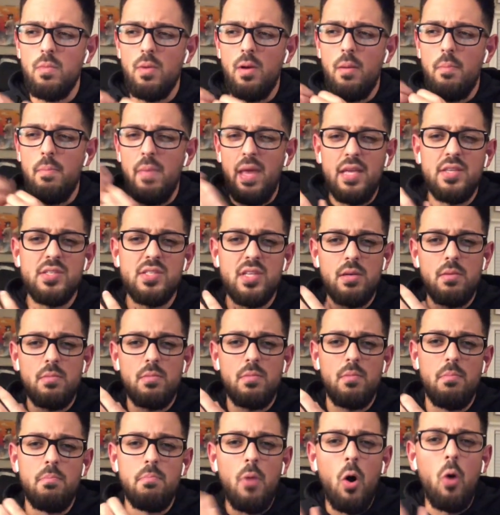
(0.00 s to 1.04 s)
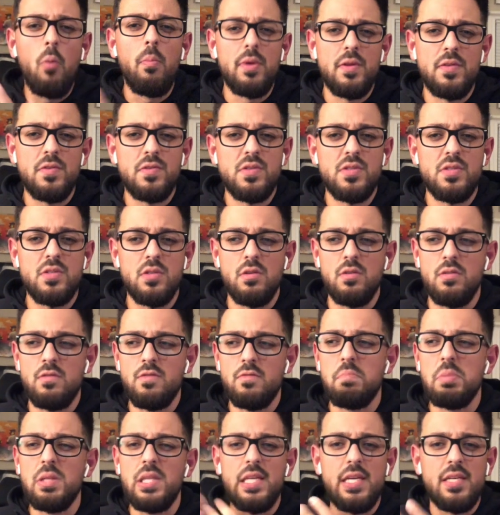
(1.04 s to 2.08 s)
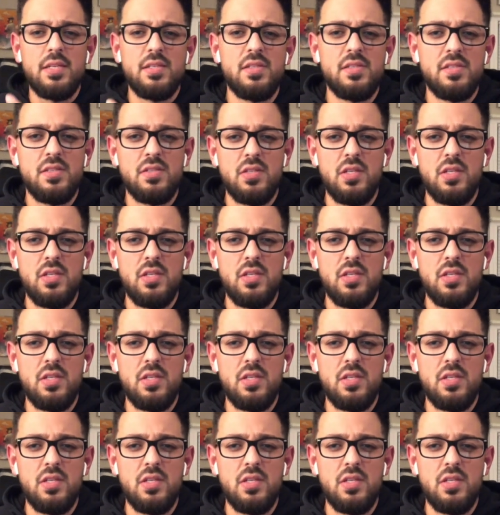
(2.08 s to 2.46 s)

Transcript: amazing moments of bliss